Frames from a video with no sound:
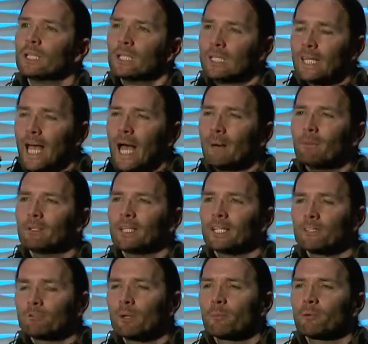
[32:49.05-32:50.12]
the
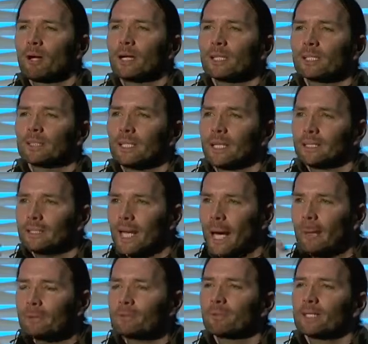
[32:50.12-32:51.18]
amylase from our parotid gland
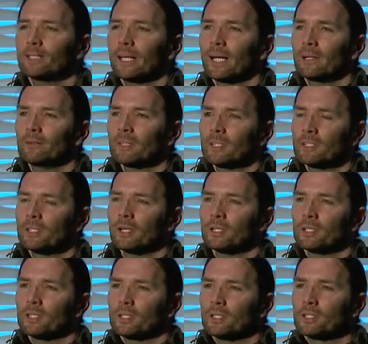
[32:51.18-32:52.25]
helps break down the
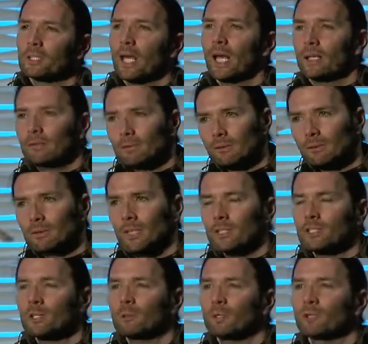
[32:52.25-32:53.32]
starches and does
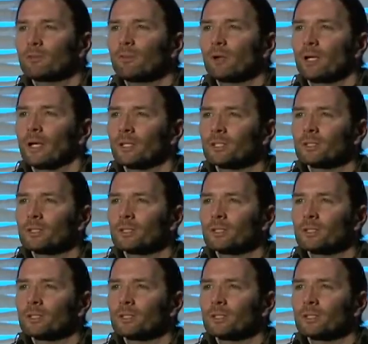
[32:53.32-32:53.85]
the work for us.